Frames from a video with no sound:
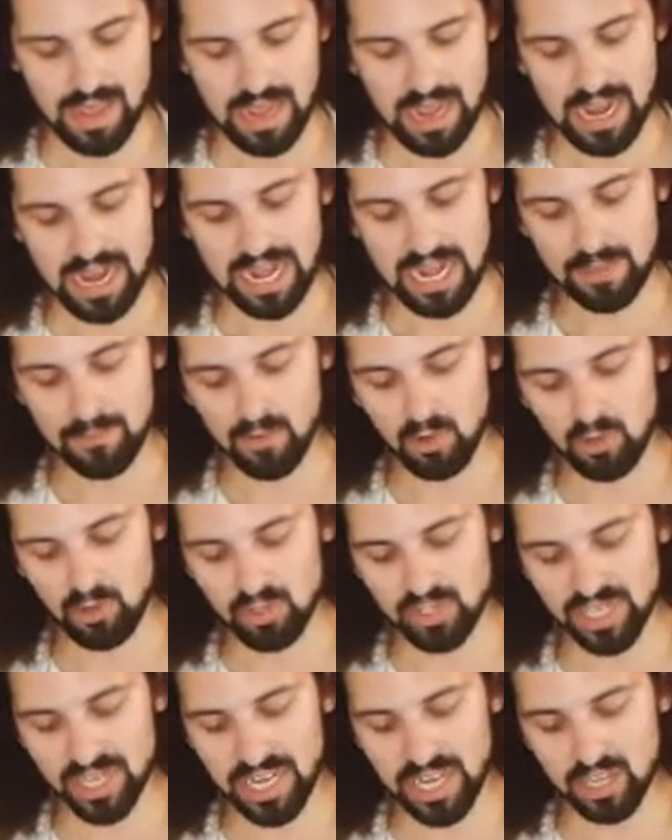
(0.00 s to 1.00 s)
and I'm going
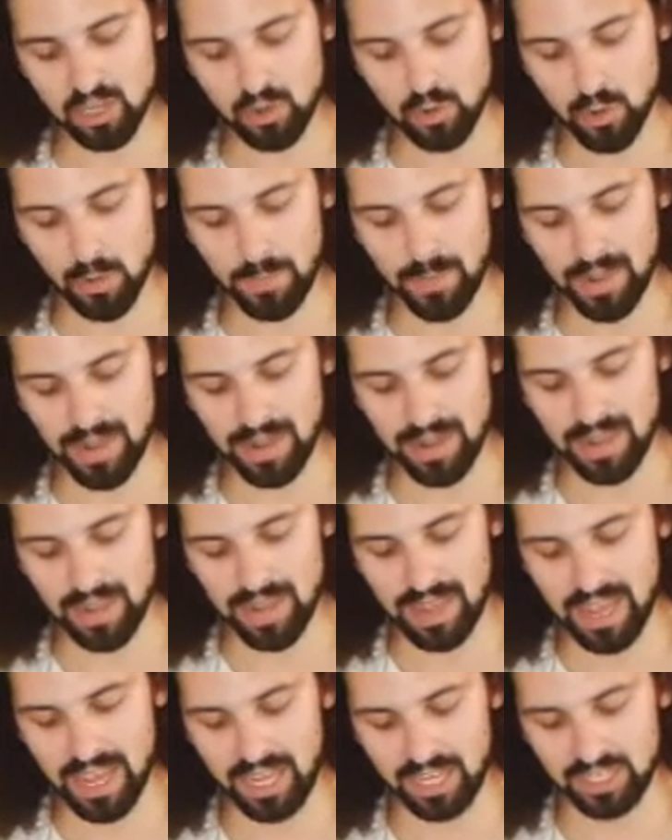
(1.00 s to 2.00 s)
to select Group
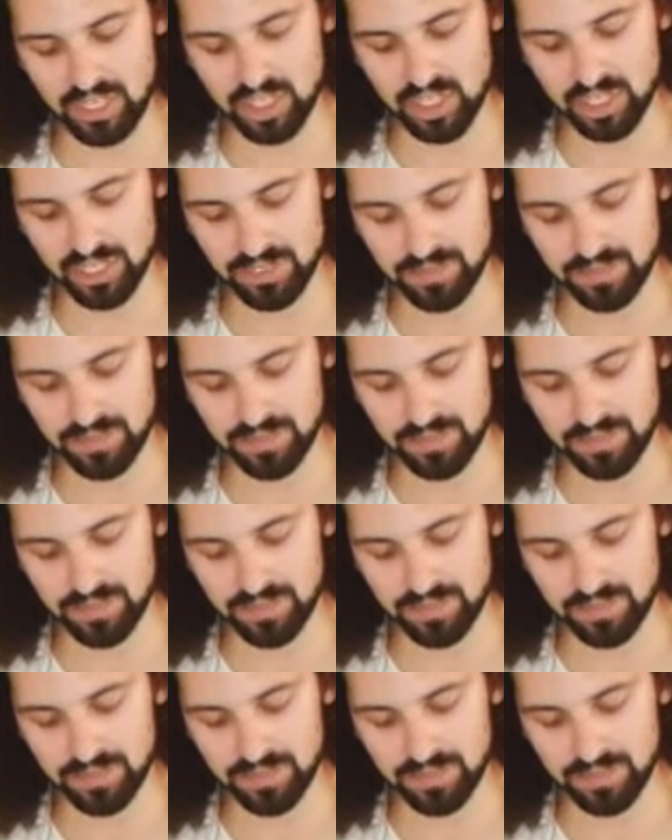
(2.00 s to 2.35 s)
H.